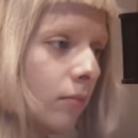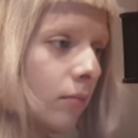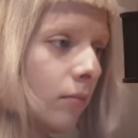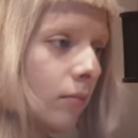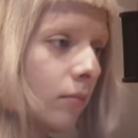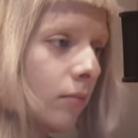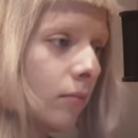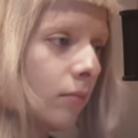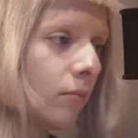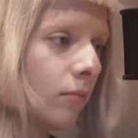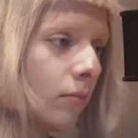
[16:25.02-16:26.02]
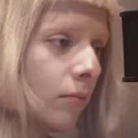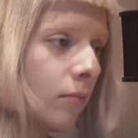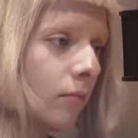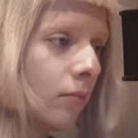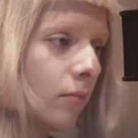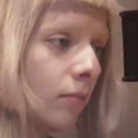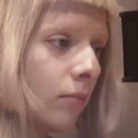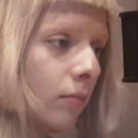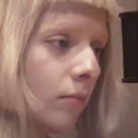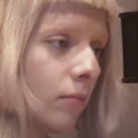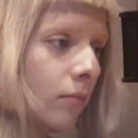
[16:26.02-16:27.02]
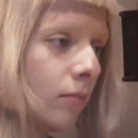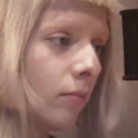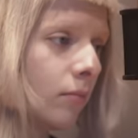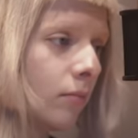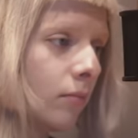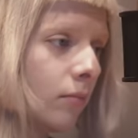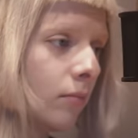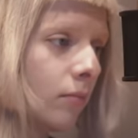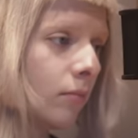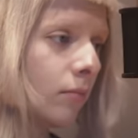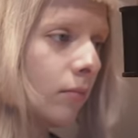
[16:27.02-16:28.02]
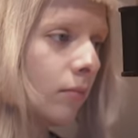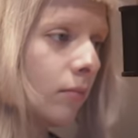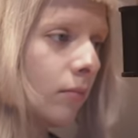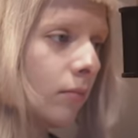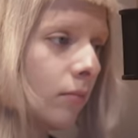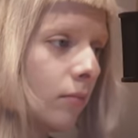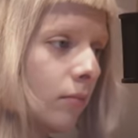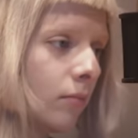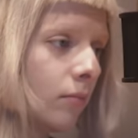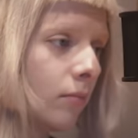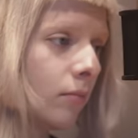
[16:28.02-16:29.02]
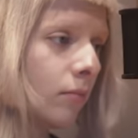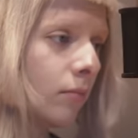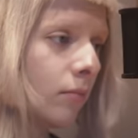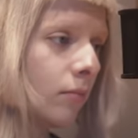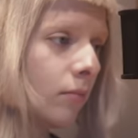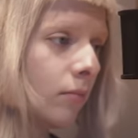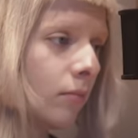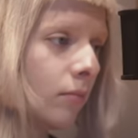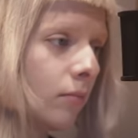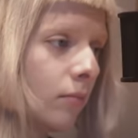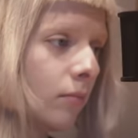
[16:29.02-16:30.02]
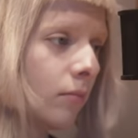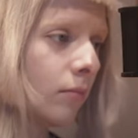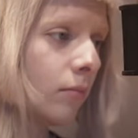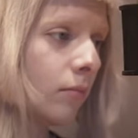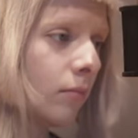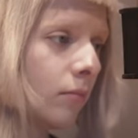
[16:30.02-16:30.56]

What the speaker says: [no speech]